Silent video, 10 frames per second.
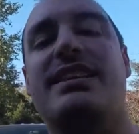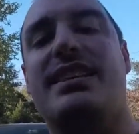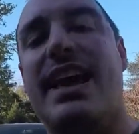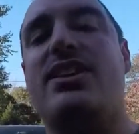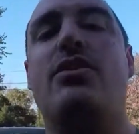
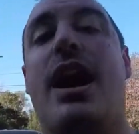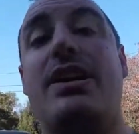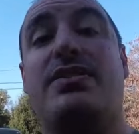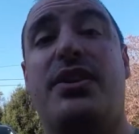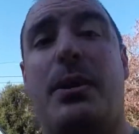Thank you
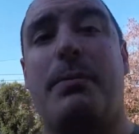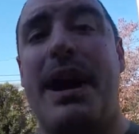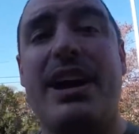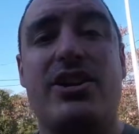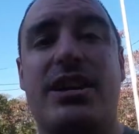guys for your
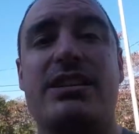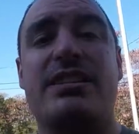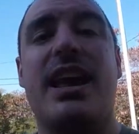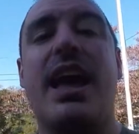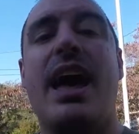patience.
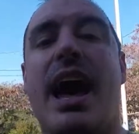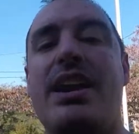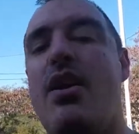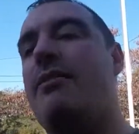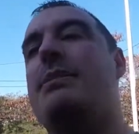I
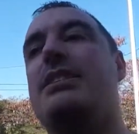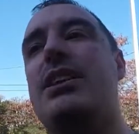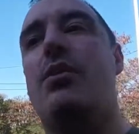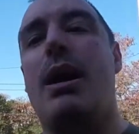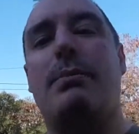know I've been
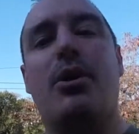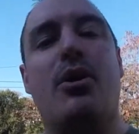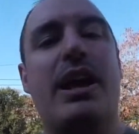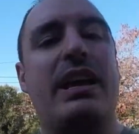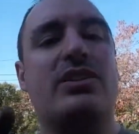slow
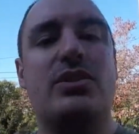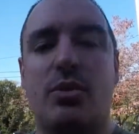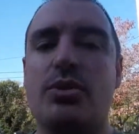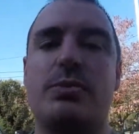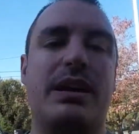uploading.
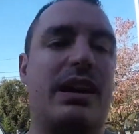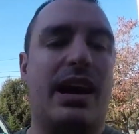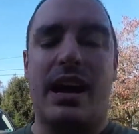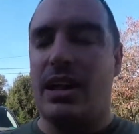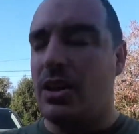School's been
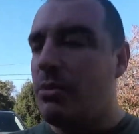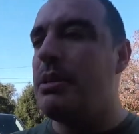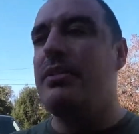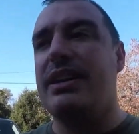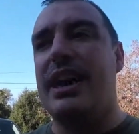a little bit
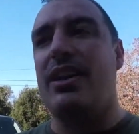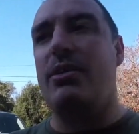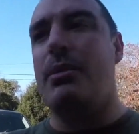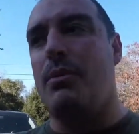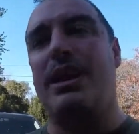of a killer,
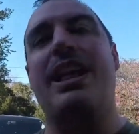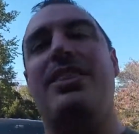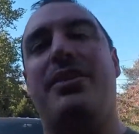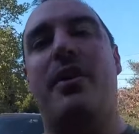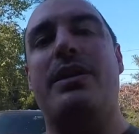but we're getting
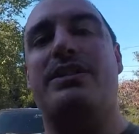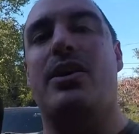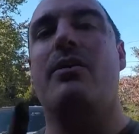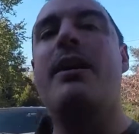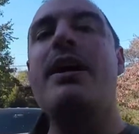through it.
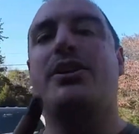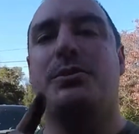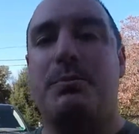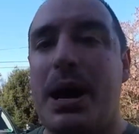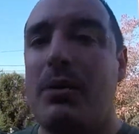So
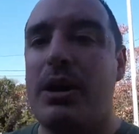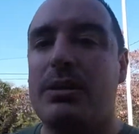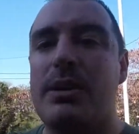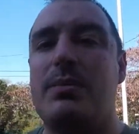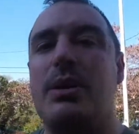just bear with
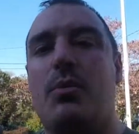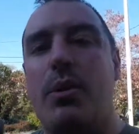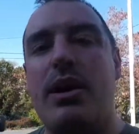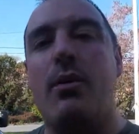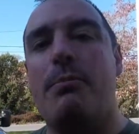me. We
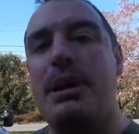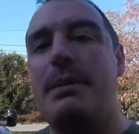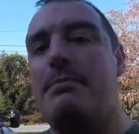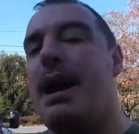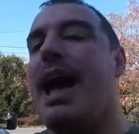will be
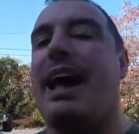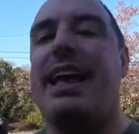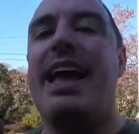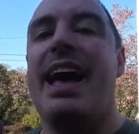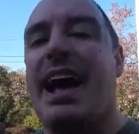back.
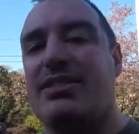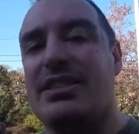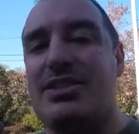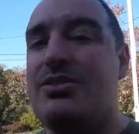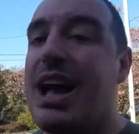I'll
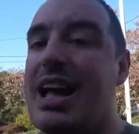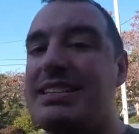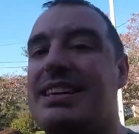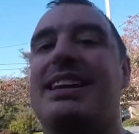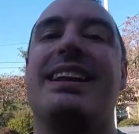see you
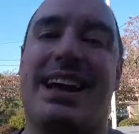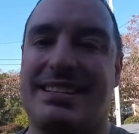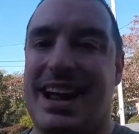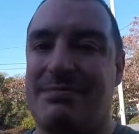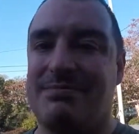guys next time.